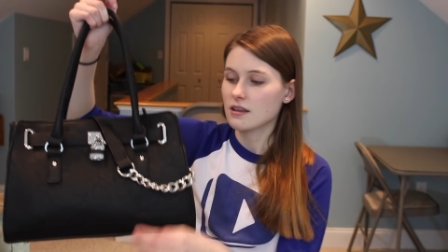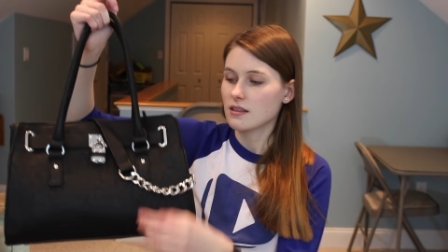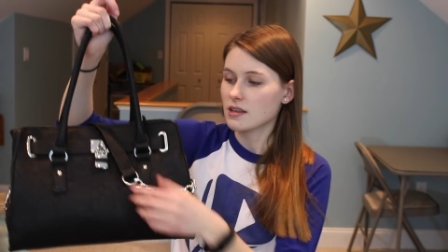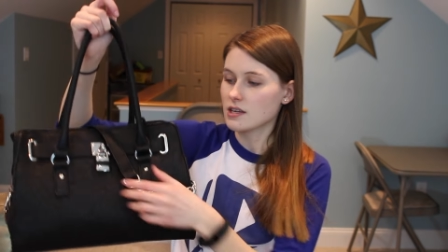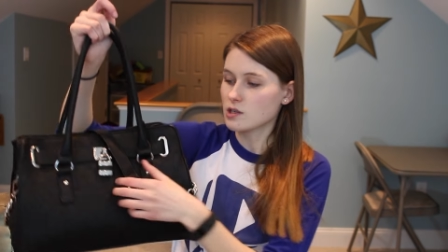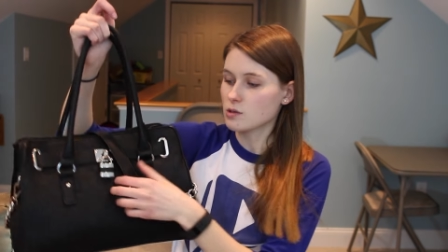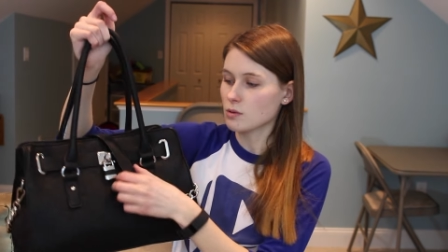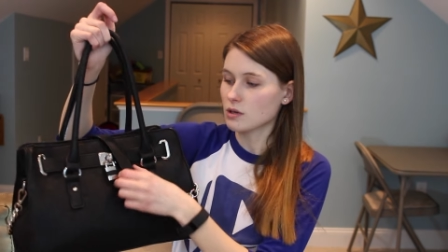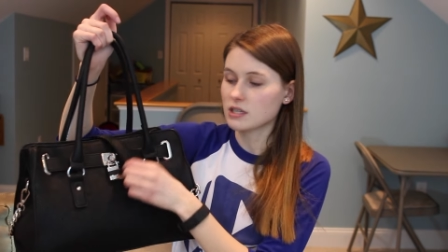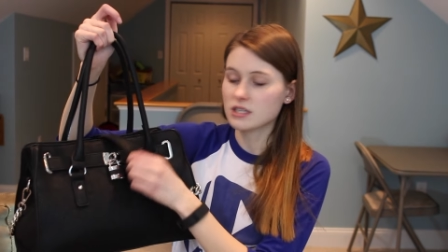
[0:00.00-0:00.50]

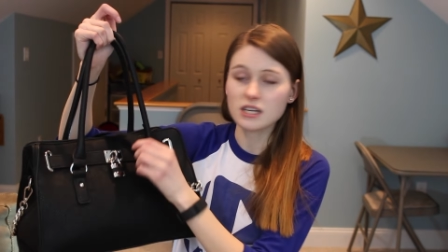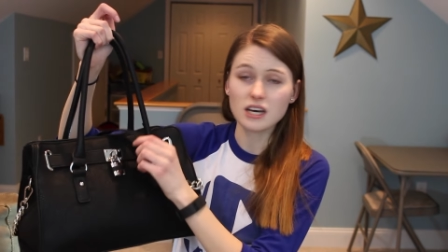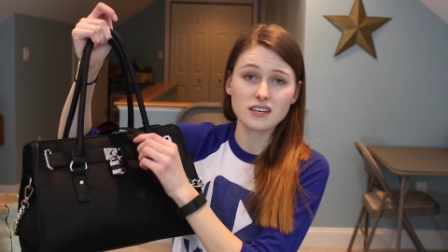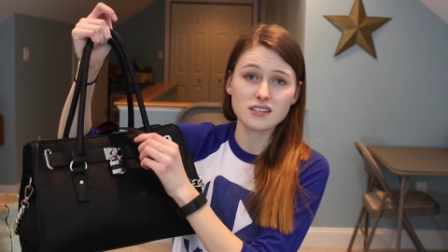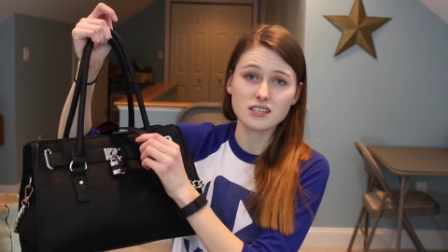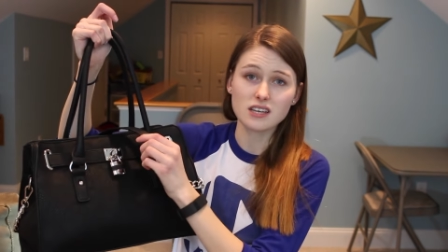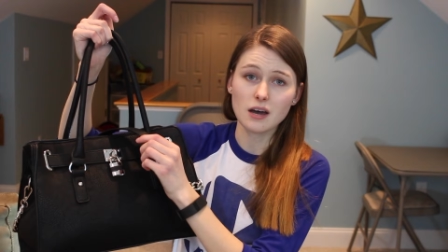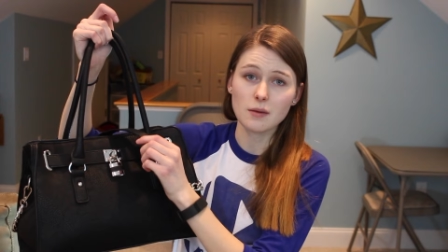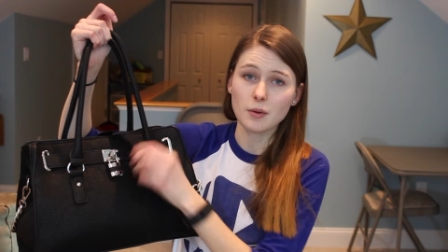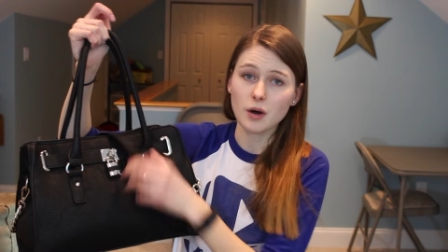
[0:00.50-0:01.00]
This one
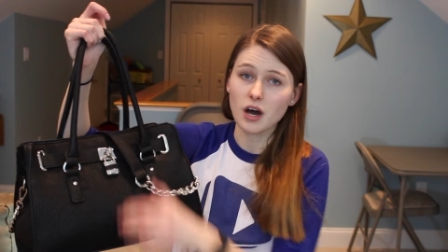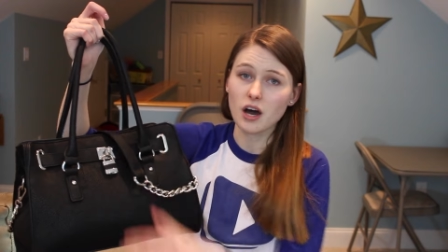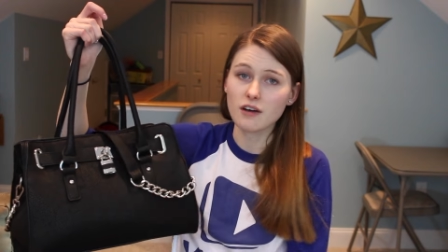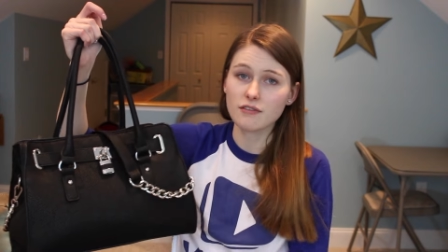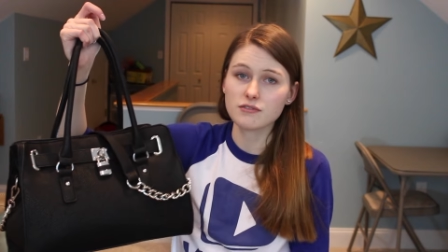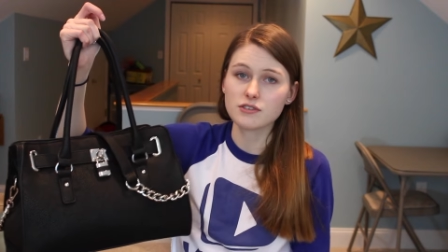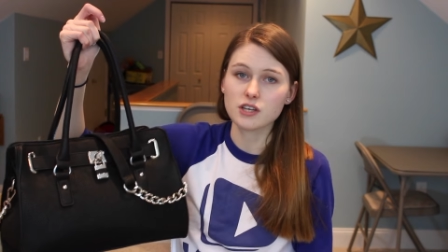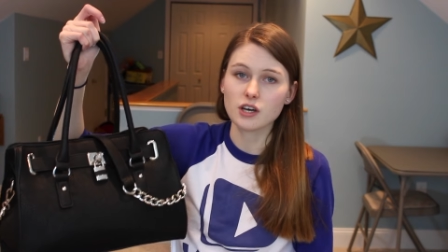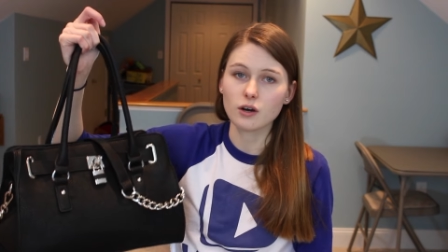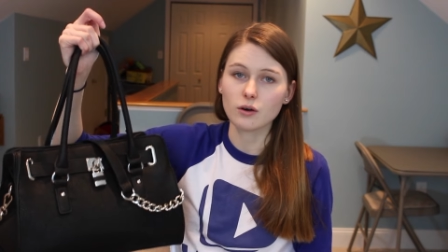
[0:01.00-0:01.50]
does come
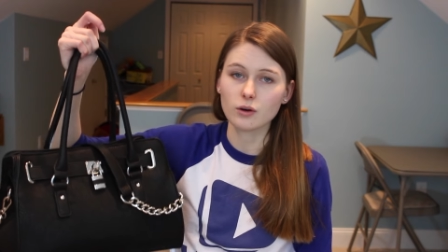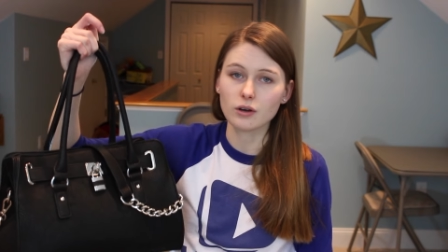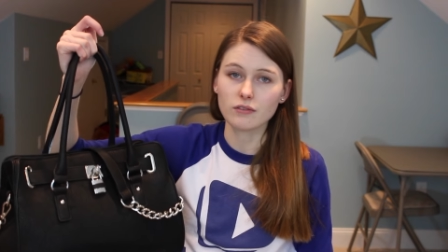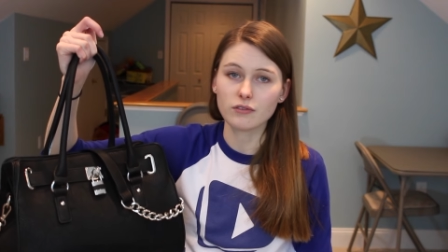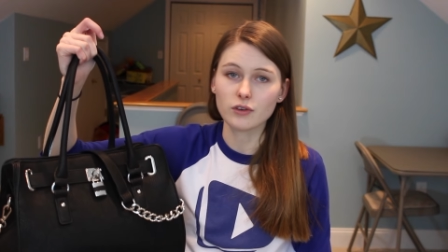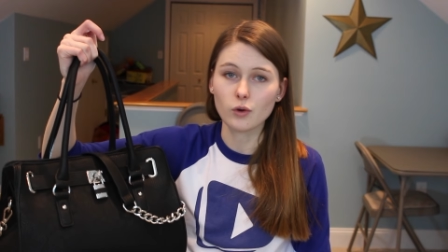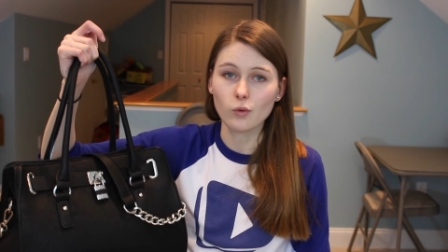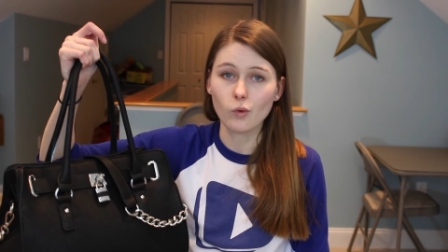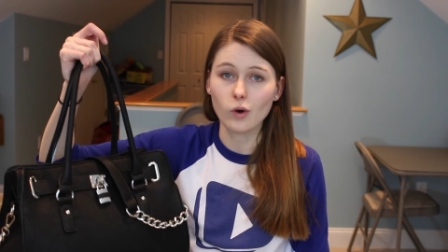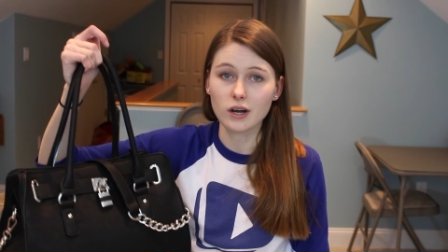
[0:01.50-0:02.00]
off, so
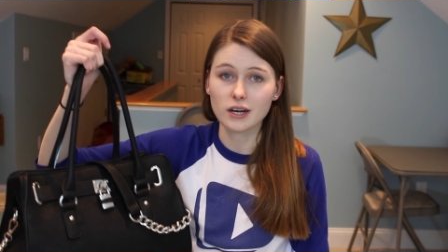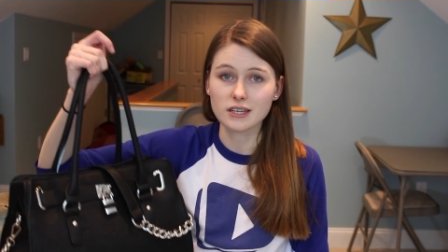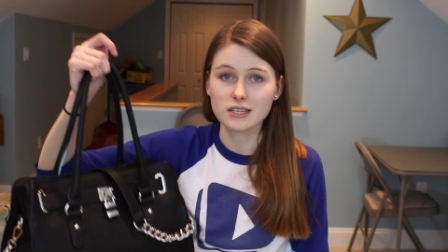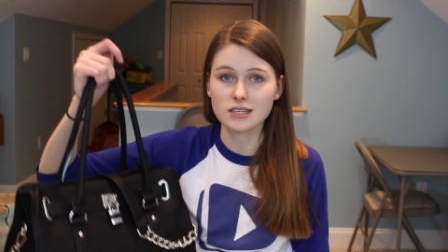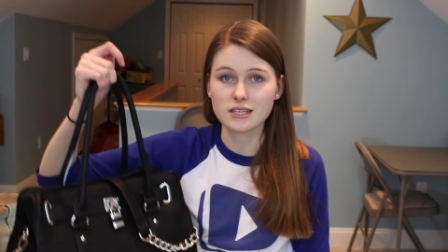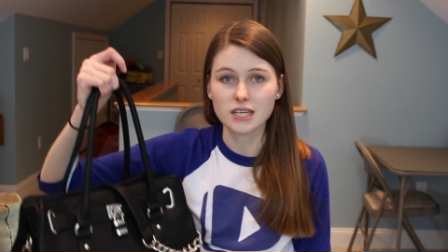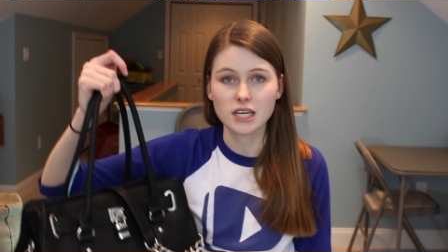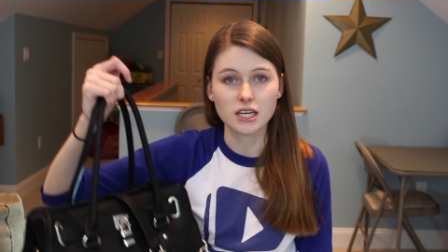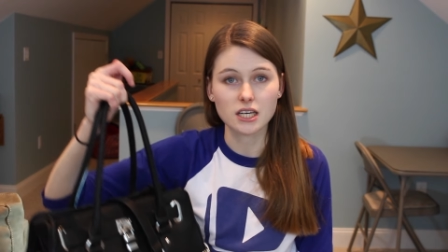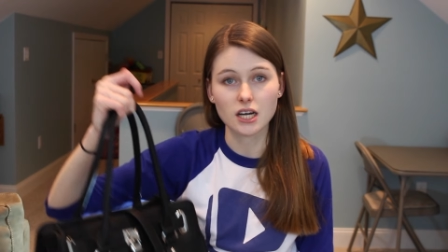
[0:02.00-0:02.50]
if you wanted
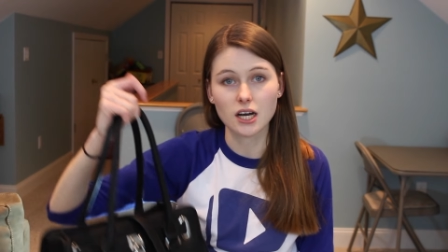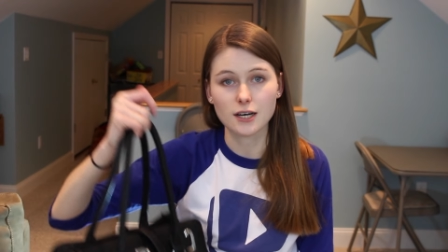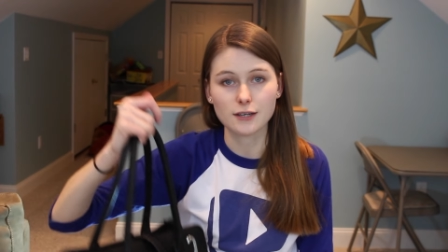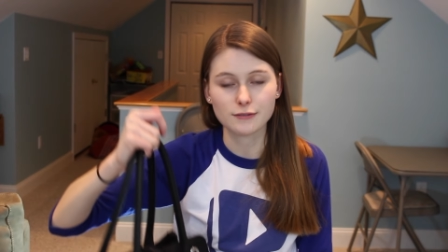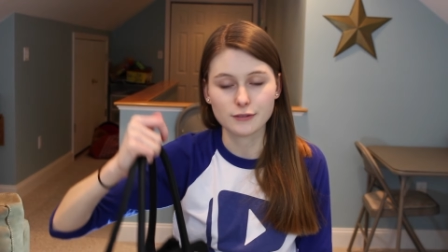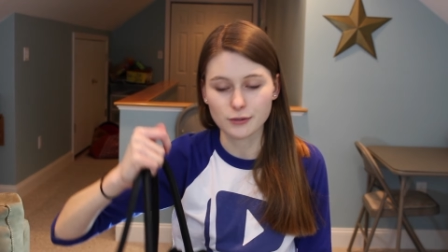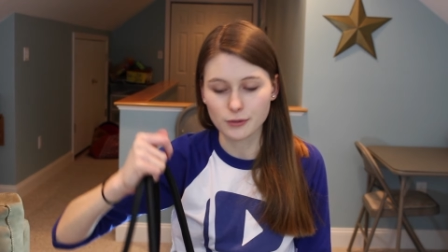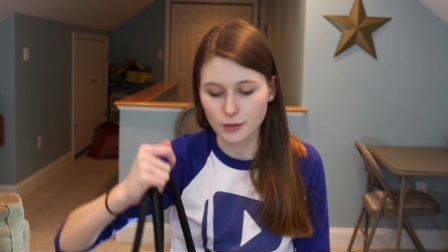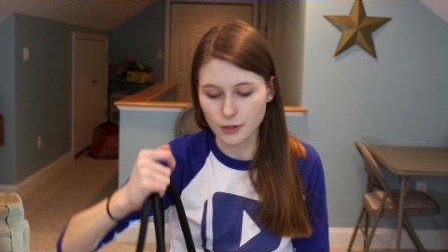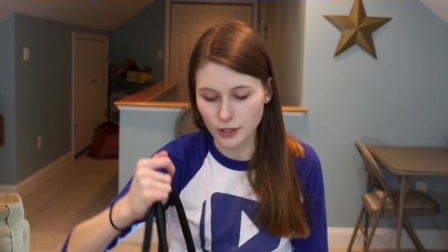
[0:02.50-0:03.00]
to take it
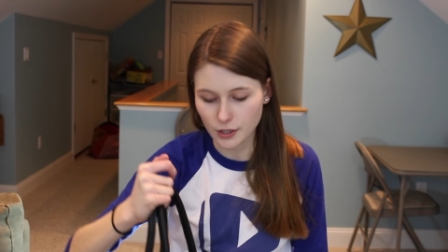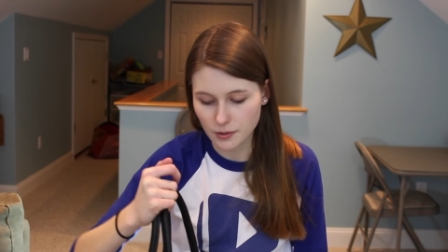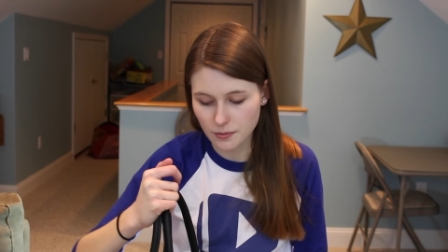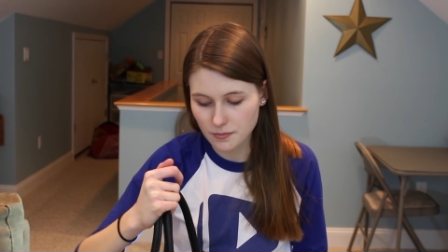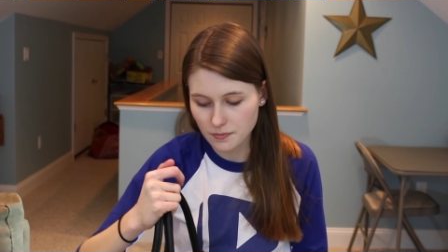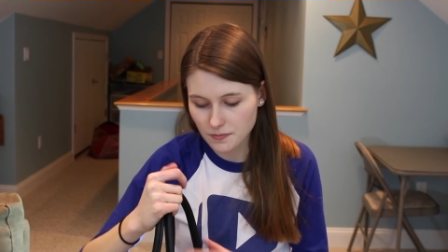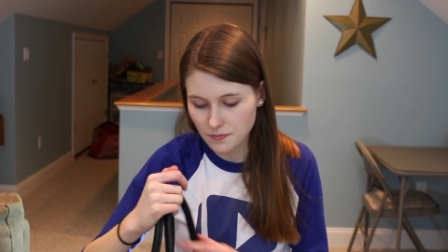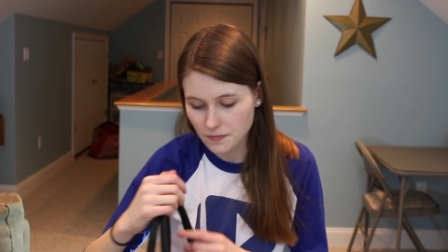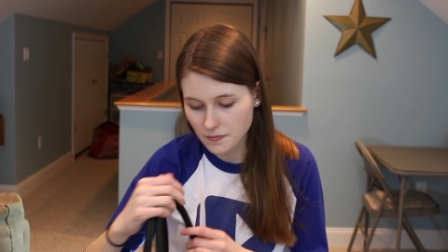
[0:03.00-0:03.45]
off, you could.